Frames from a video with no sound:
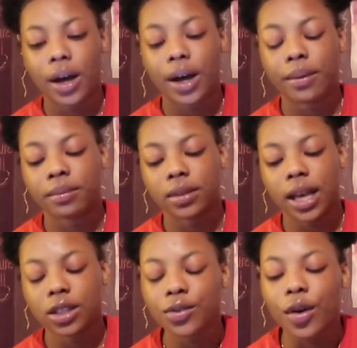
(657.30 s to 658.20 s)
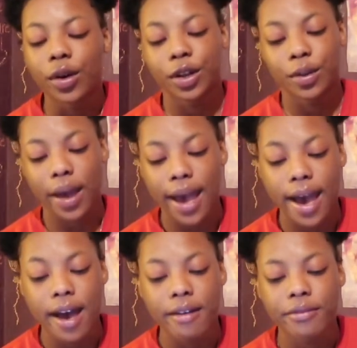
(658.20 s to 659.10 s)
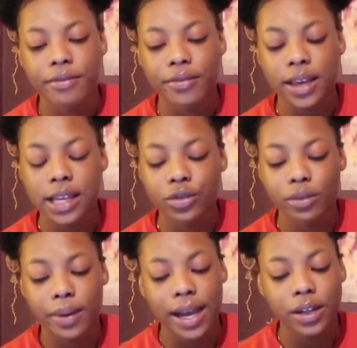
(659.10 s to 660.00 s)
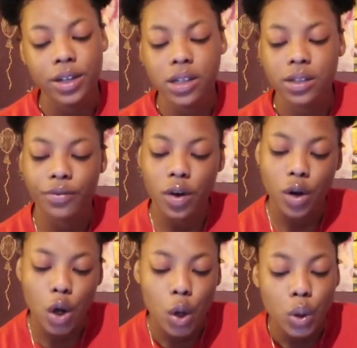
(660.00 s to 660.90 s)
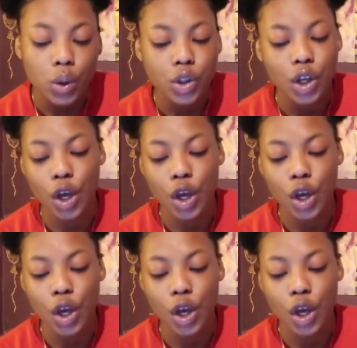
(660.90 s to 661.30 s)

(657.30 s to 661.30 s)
Um, next folder you have is reminders, photos.